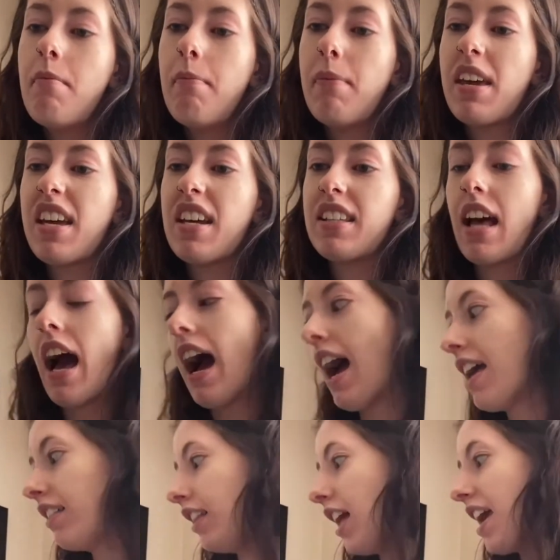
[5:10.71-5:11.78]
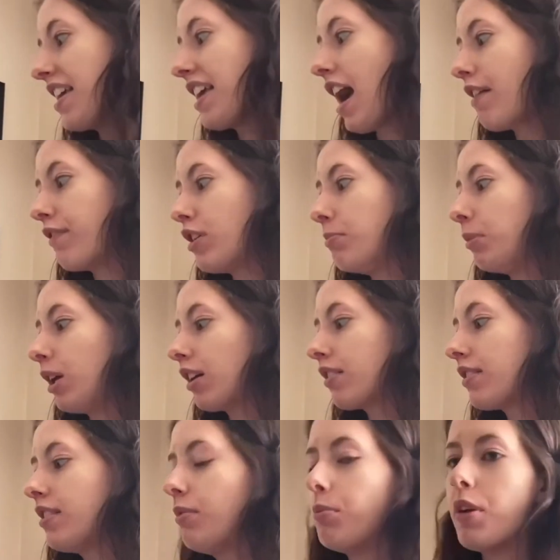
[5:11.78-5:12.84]
because I like having
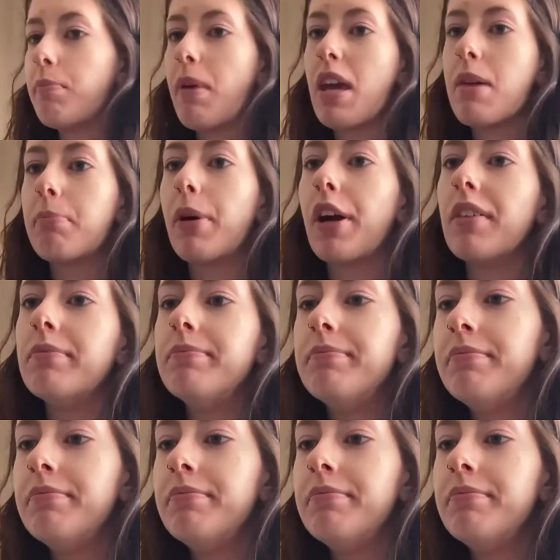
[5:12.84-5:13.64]
books with paper.